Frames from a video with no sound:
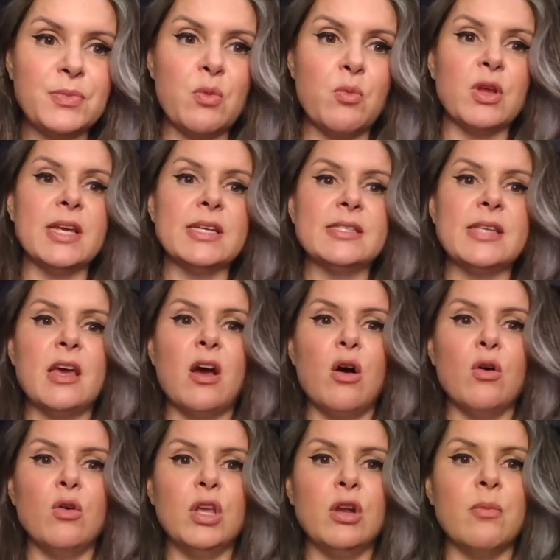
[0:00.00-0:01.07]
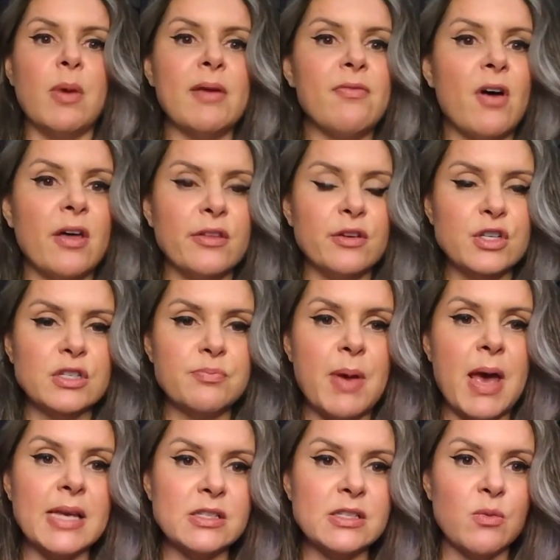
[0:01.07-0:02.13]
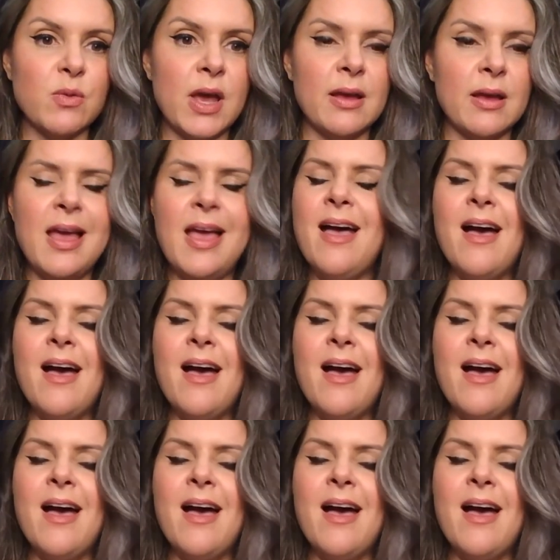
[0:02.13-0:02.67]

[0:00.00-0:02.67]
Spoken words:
where they say, "Oh, my father just passed away."